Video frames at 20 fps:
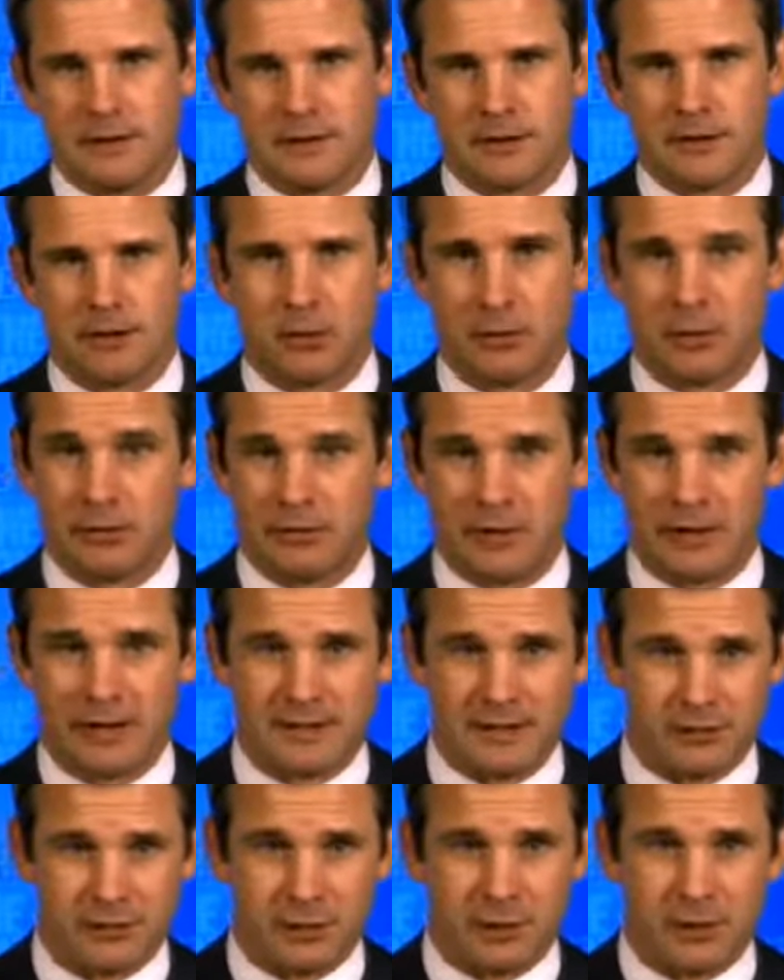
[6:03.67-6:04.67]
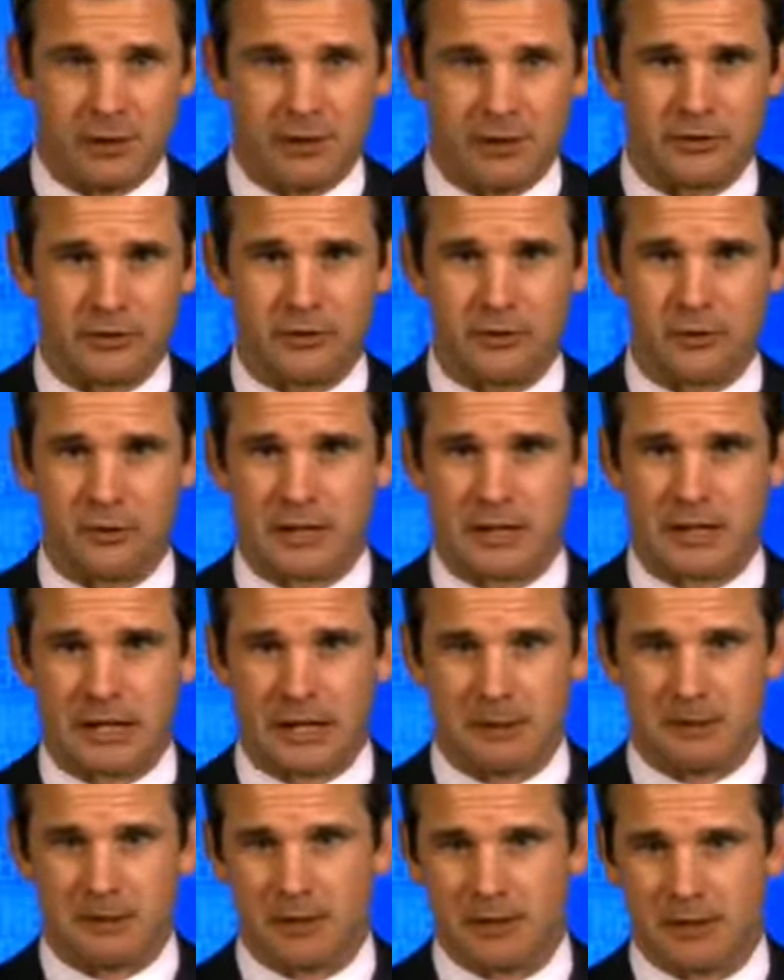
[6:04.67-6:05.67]
we've had difficulties when it
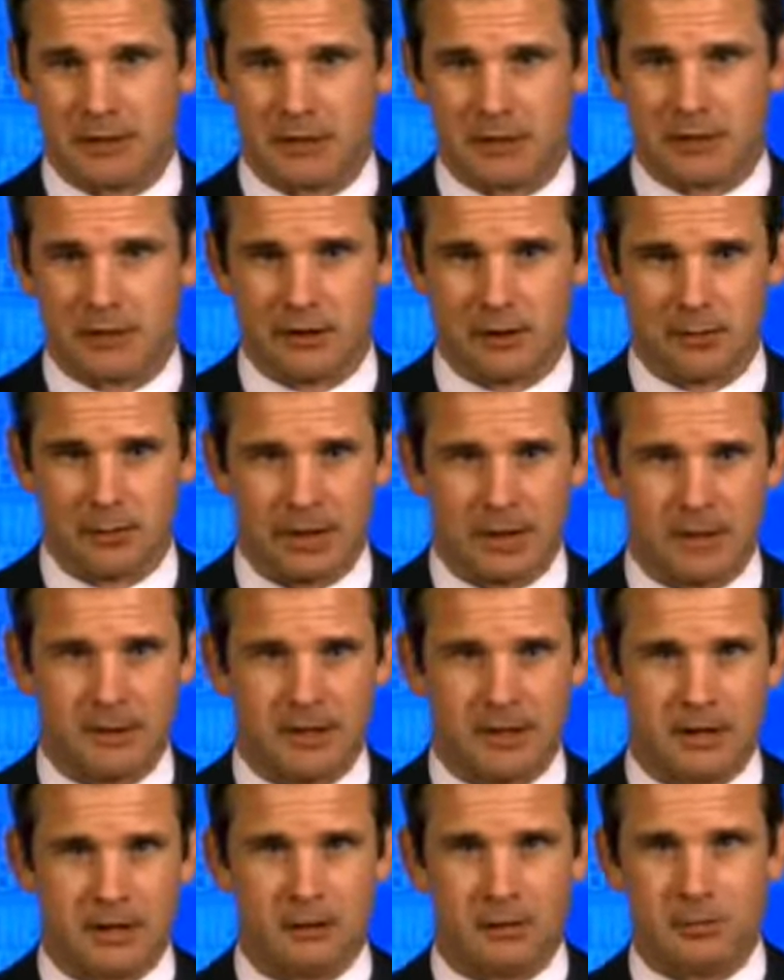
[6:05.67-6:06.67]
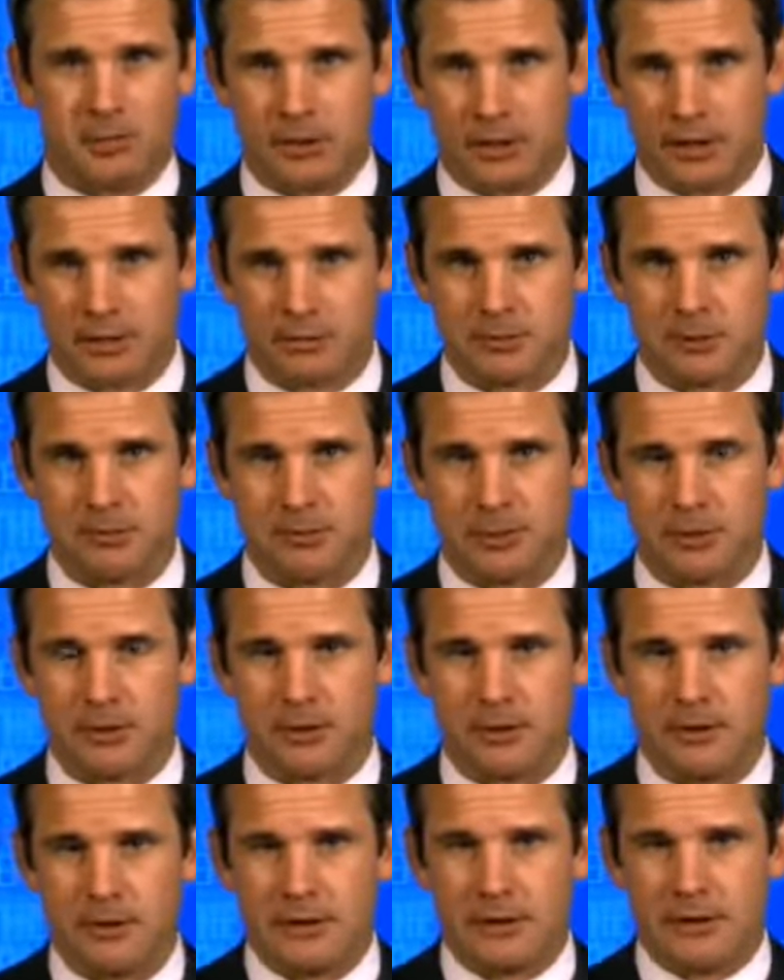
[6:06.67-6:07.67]
came to the Obamacare replacement
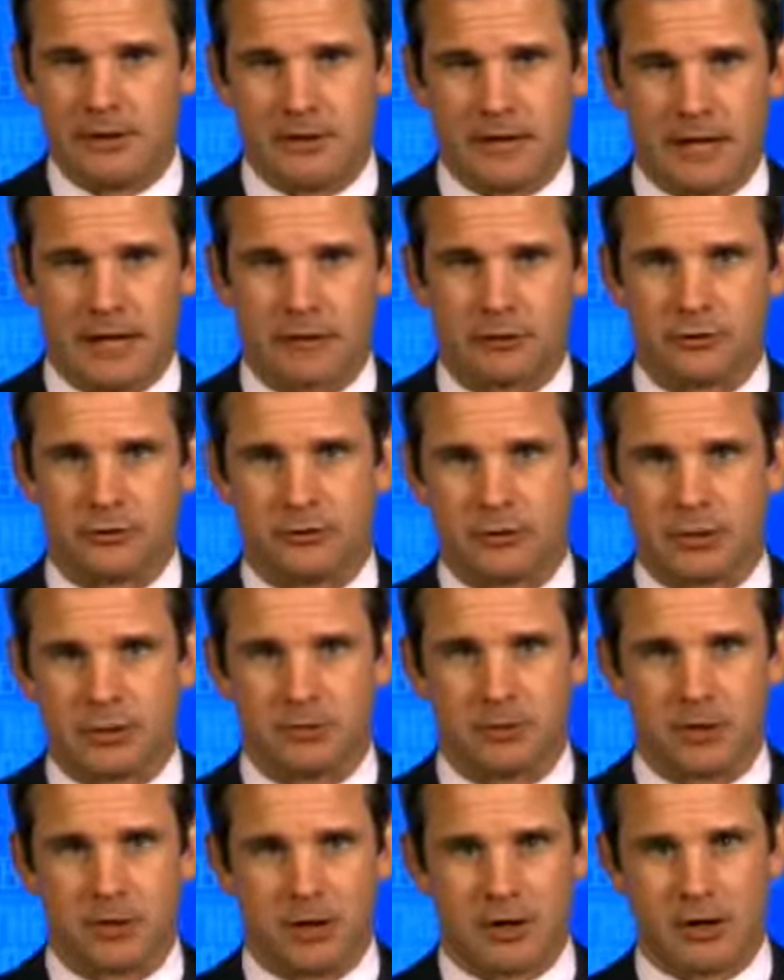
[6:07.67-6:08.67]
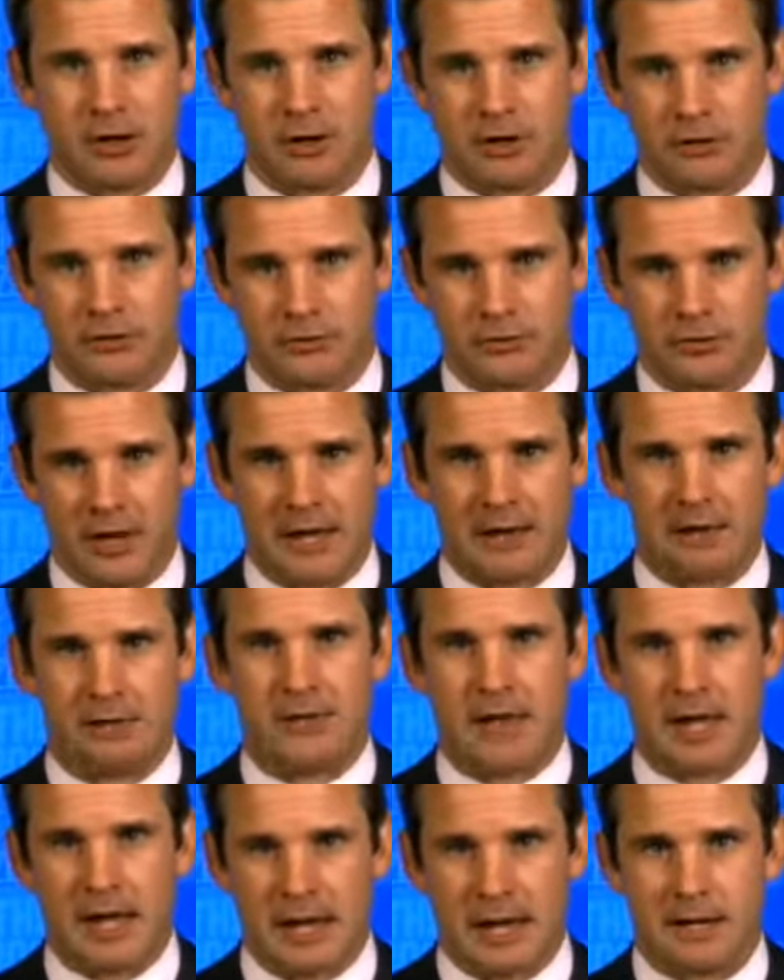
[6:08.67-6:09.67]
bill. The House Freedom Caucus sank
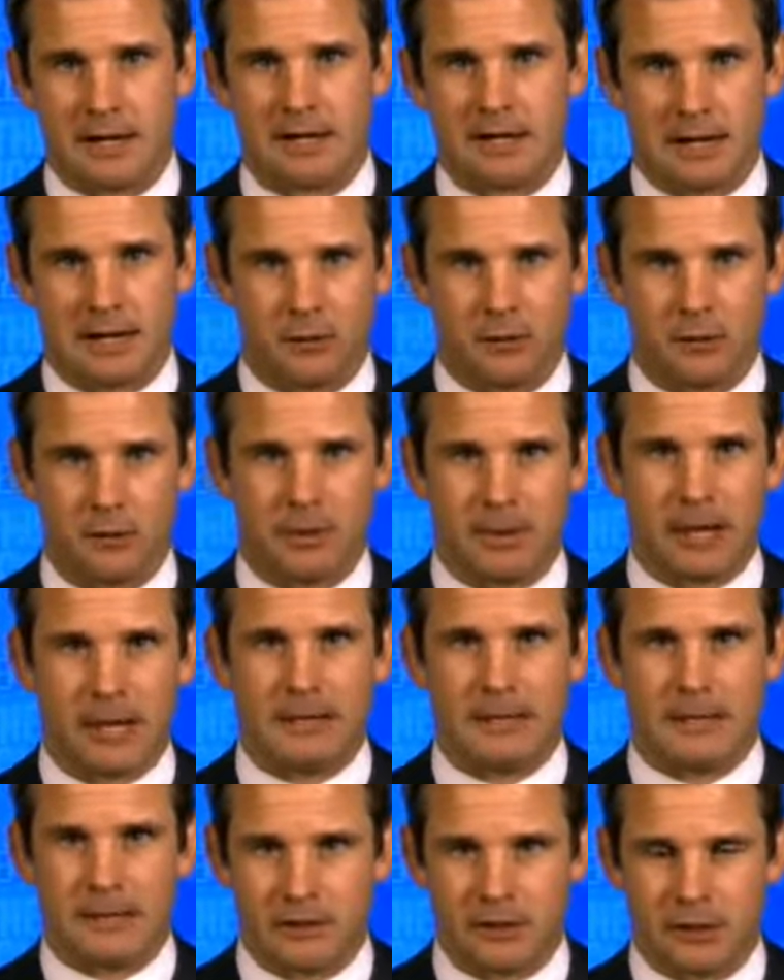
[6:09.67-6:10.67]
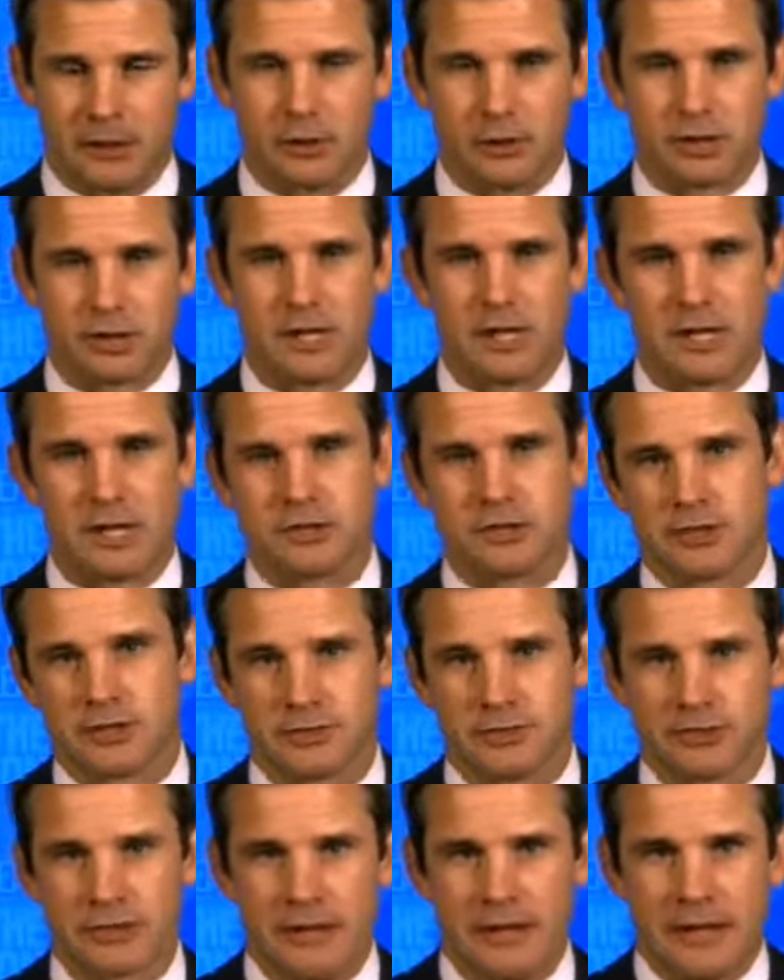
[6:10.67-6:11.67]
that, and now we're back in
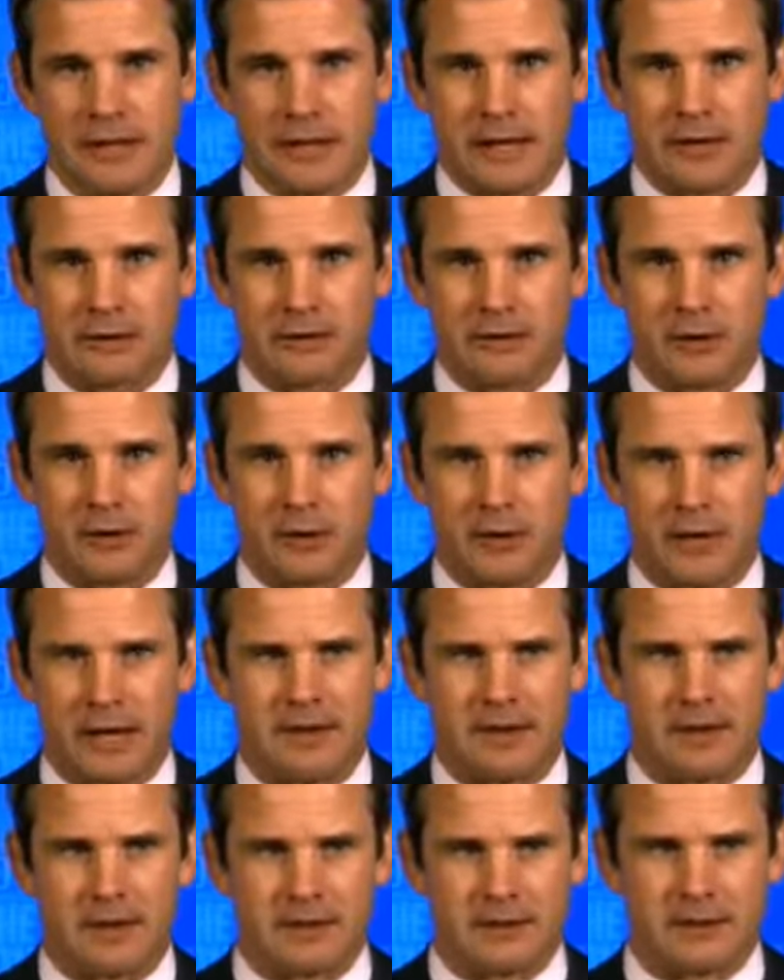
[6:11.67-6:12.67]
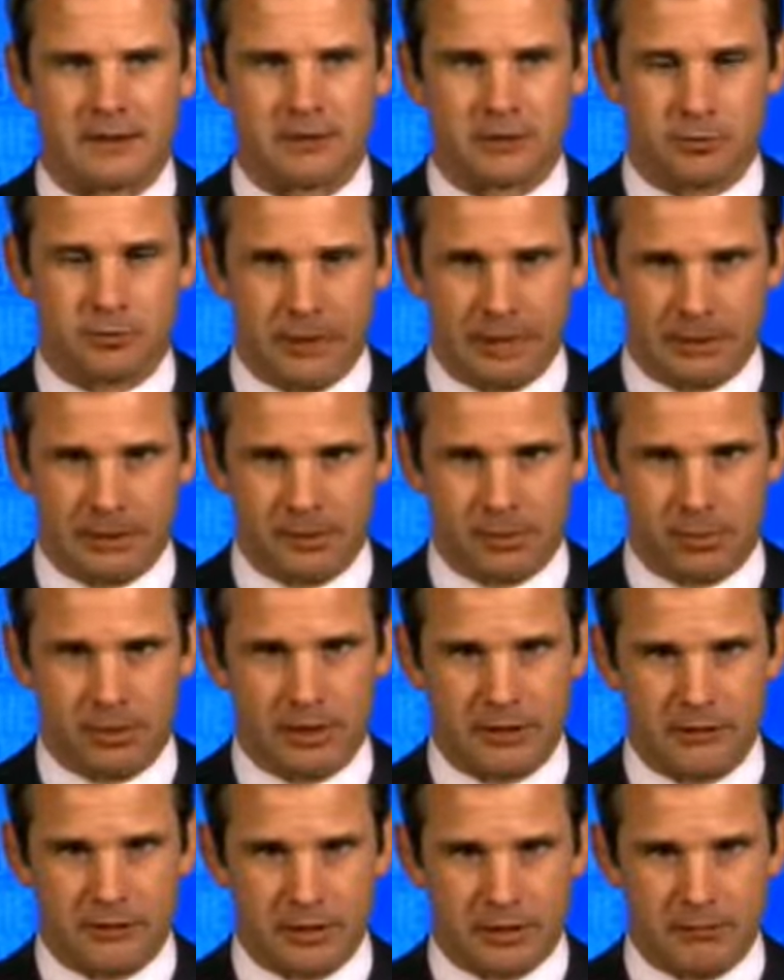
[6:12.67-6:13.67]
negotiations. And so I think despite the
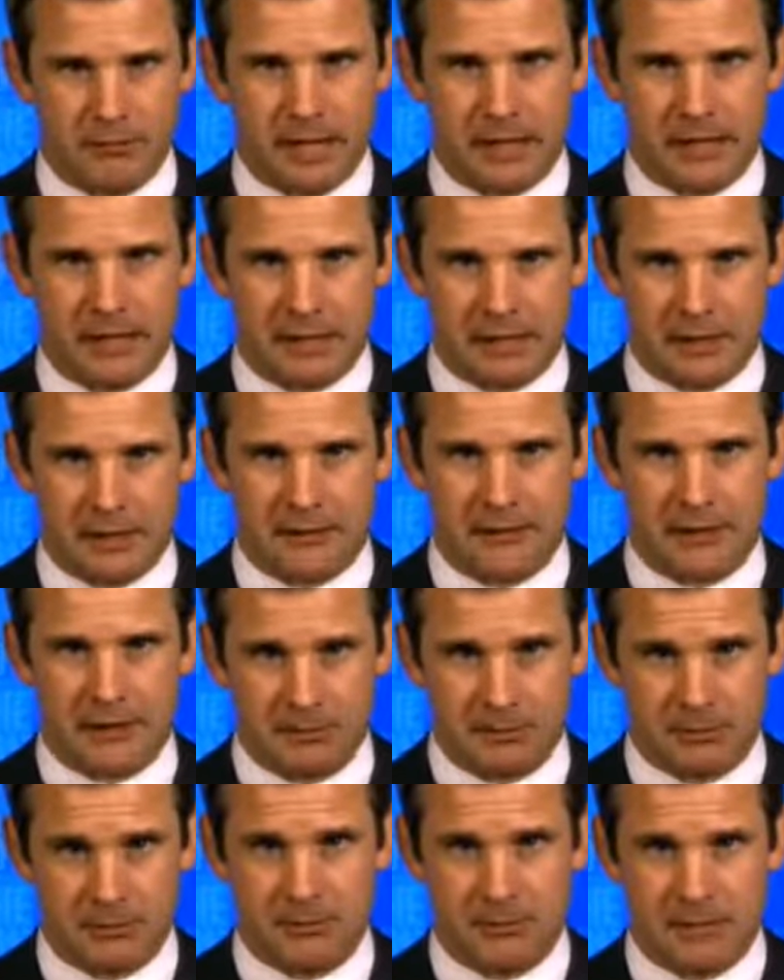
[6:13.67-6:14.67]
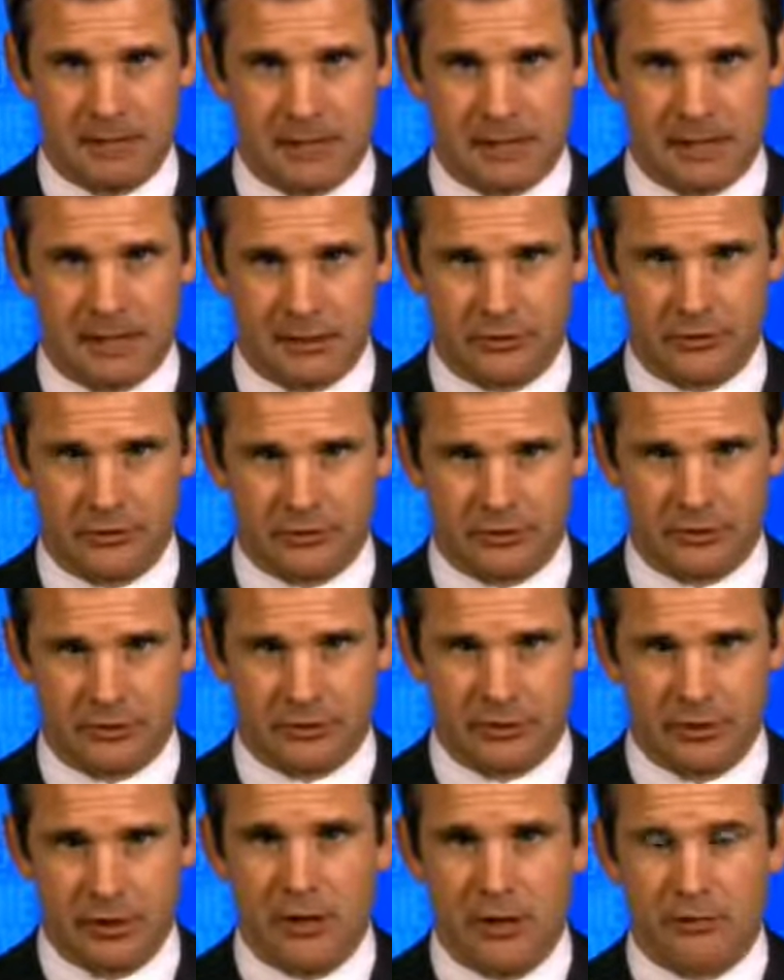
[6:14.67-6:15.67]
president making an attempt in many cases to